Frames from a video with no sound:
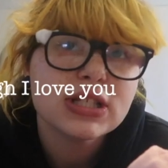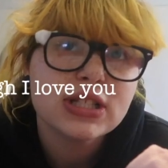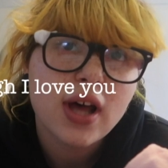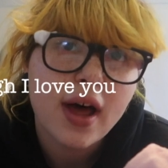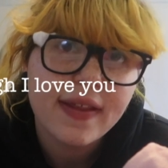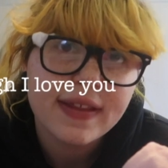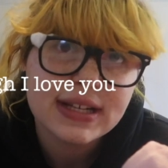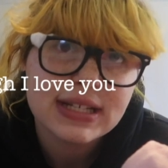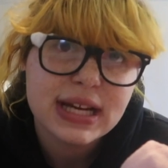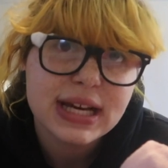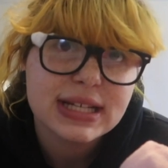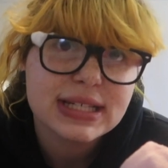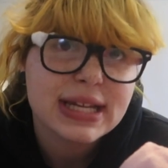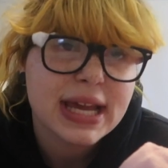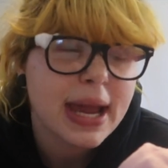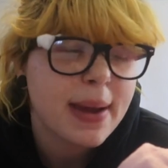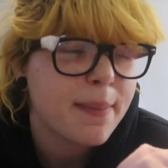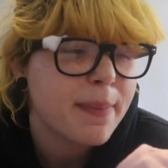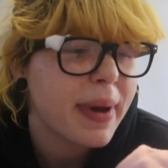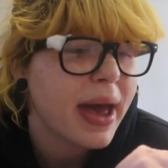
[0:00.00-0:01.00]
Once all the tests
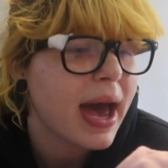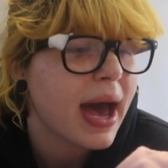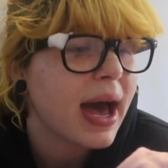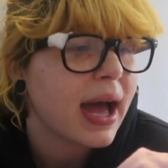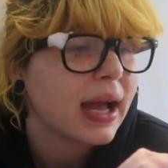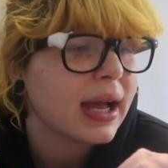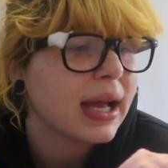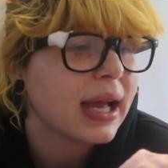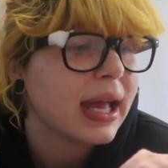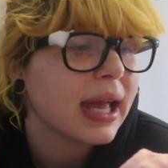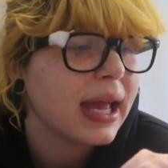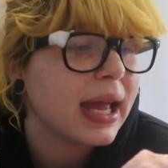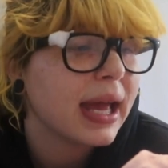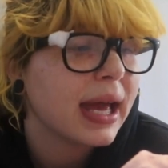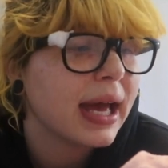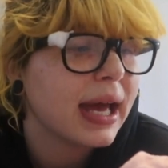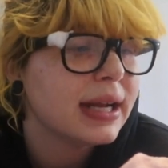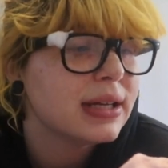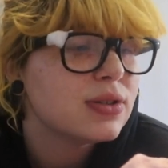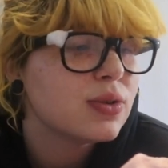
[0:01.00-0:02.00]
came back
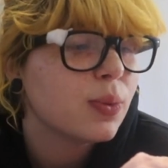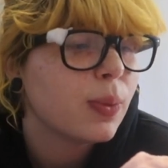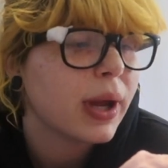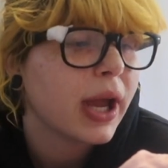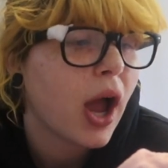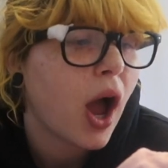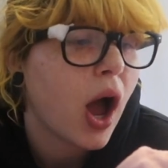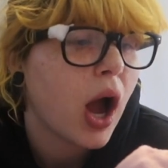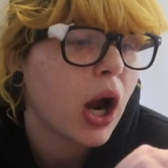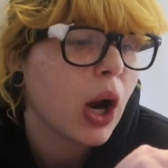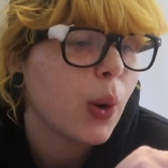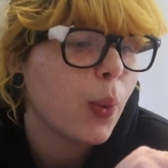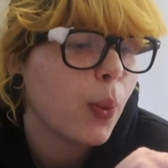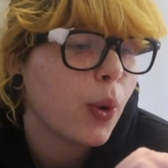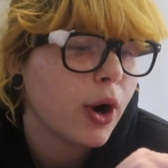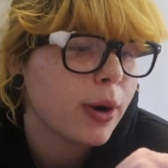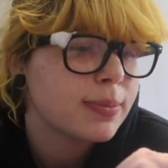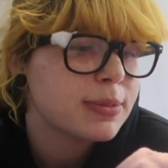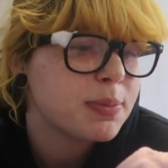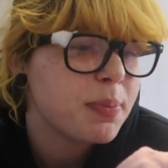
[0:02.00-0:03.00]
and we got her
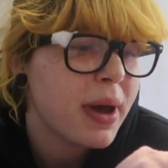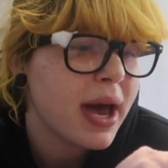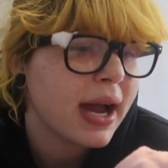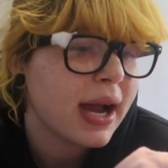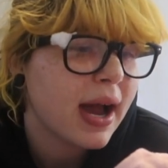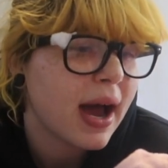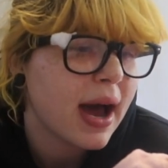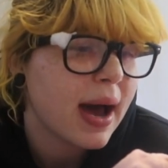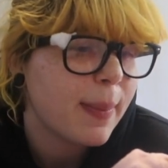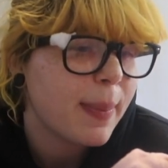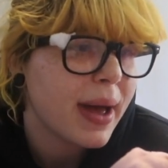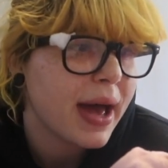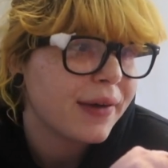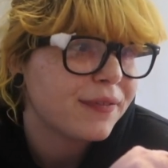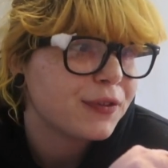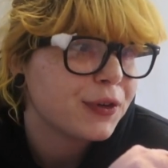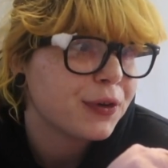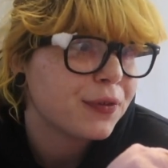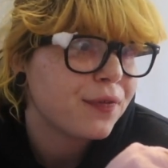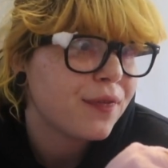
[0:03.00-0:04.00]
warmed back up
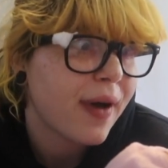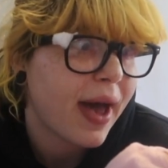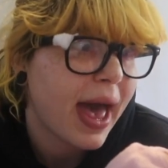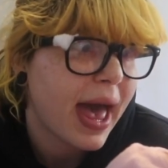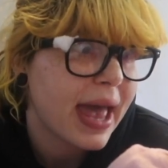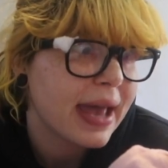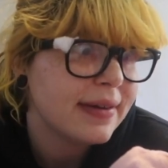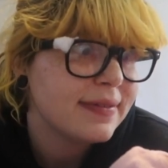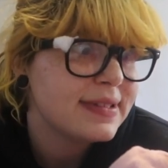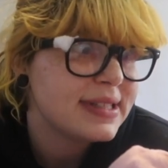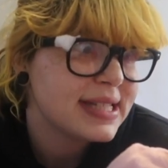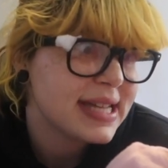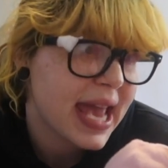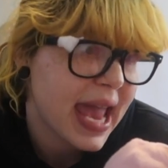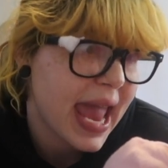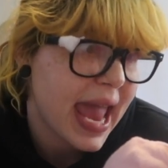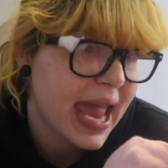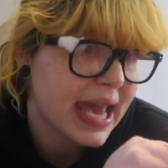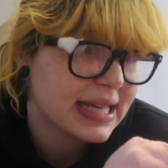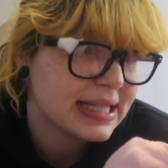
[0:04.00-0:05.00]
after 5
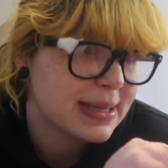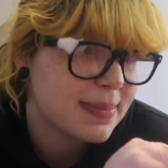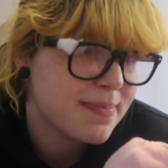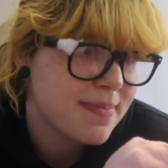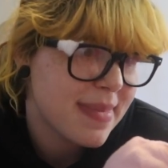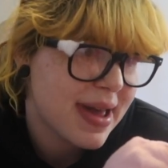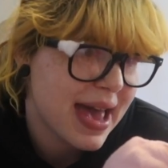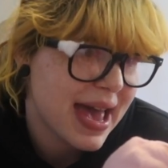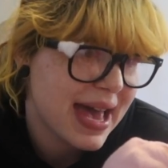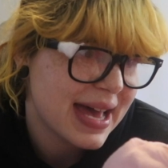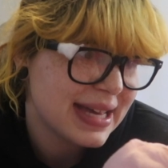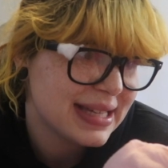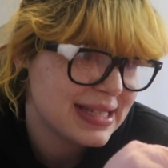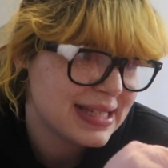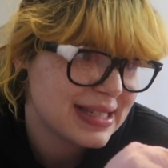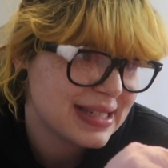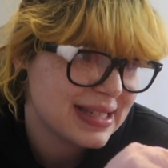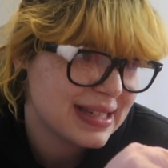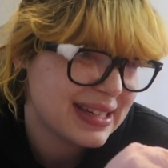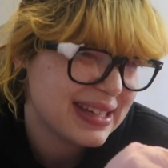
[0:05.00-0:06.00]
days,
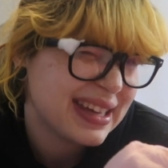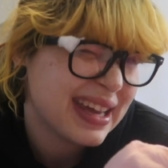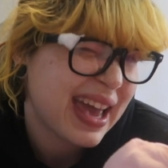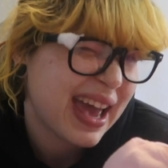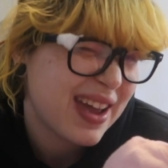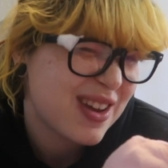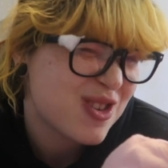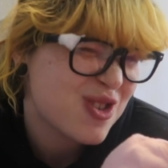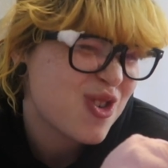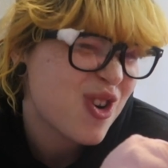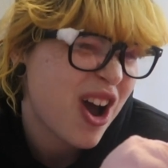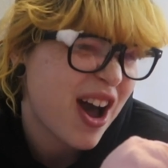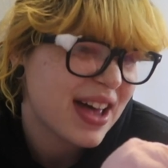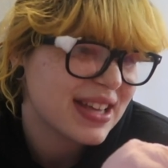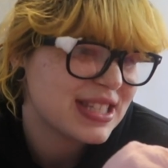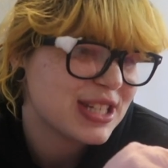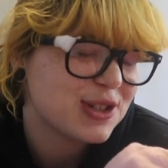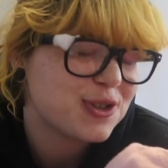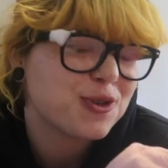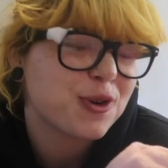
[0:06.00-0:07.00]
miss, yeah, you
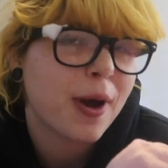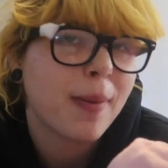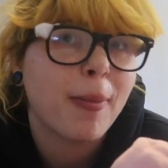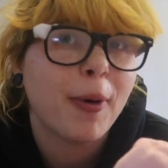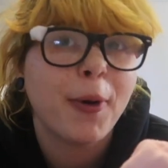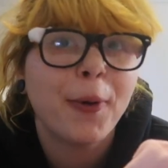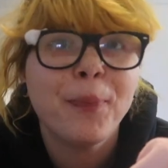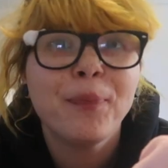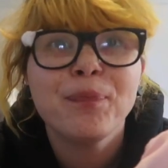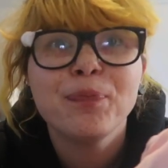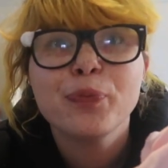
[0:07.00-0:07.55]
causing trouble.